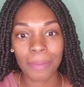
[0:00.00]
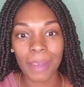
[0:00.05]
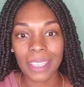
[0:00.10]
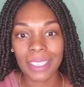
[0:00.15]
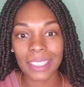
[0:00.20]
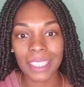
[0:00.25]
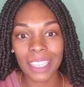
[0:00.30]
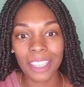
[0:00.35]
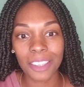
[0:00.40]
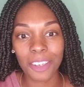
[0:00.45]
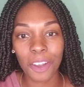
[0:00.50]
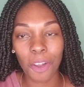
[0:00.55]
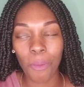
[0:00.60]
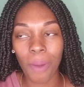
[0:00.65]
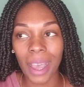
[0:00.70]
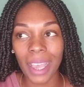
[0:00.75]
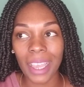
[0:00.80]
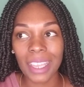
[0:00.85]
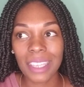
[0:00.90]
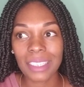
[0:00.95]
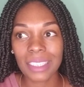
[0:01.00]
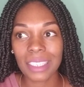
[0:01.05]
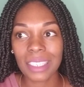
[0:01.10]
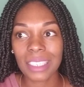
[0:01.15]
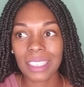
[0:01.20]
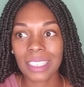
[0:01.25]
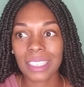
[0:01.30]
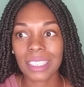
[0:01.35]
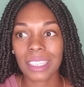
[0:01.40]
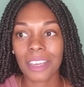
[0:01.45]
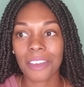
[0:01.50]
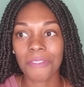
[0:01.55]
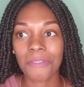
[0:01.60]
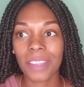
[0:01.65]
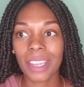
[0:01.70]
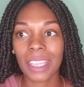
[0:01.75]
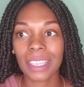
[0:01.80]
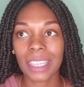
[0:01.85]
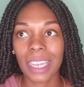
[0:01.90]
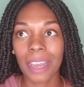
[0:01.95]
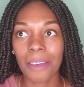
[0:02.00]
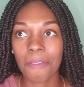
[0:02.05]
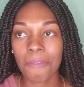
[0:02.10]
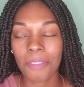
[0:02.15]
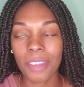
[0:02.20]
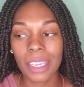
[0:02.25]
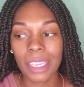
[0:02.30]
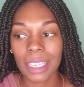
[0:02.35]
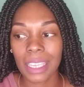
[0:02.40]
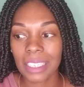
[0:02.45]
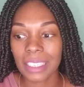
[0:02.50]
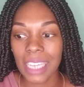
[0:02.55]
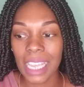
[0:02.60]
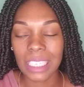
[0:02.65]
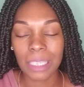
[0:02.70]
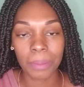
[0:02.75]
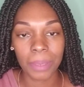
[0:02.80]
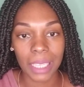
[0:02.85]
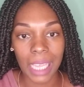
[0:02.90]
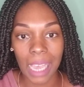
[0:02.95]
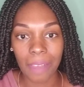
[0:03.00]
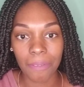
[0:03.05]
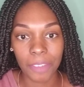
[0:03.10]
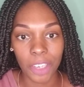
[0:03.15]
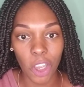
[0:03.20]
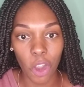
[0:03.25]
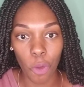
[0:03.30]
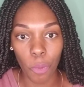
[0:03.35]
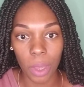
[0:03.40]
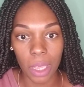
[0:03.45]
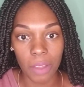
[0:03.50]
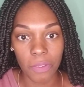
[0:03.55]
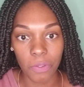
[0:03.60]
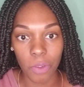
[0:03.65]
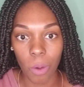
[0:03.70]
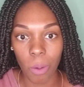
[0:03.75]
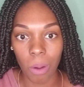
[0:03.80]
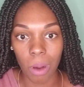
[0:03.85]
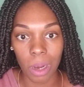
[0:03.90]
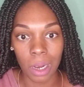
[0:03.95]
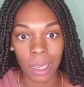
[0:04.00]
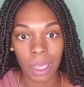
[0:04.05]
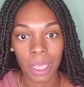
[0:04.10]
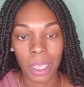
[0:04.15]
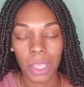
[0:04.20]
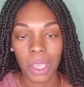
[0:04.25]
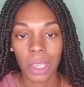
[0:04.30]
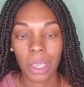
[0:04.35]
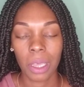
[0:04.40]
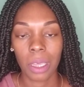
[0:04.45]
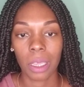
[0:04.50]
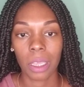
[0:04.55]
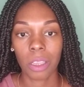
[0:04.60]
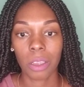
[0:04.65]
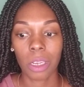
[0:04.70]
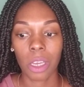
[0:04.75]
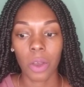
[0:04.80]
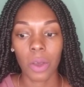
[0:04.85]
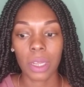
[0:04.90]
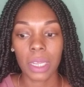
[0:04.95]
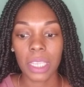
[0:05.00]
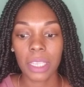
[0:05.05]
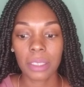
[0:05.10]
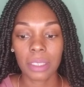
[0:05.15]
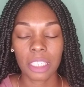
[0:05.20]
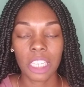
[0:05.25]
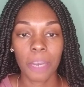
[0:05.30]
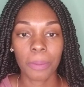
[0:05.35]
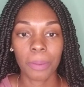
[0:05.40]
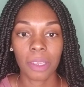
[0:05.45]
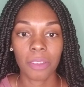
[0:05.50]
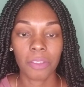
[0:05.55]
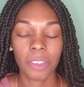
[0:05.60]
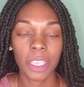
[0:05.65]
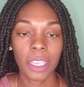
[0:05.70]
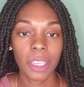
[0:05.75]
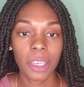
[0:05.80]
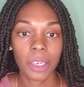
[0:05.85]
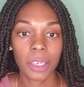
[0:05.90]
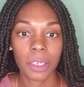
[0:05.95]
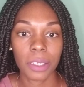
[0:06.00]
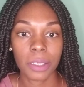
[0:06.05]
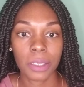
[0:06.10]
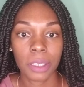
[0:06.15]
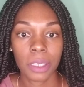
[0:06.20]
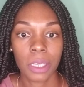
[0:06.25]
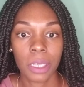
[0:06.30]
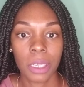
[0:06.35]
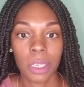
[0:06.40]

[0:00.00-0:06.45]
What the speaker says: I said, why is this a feeling that I'm feeling? It's not something I've dealt with for, at least a couple of years.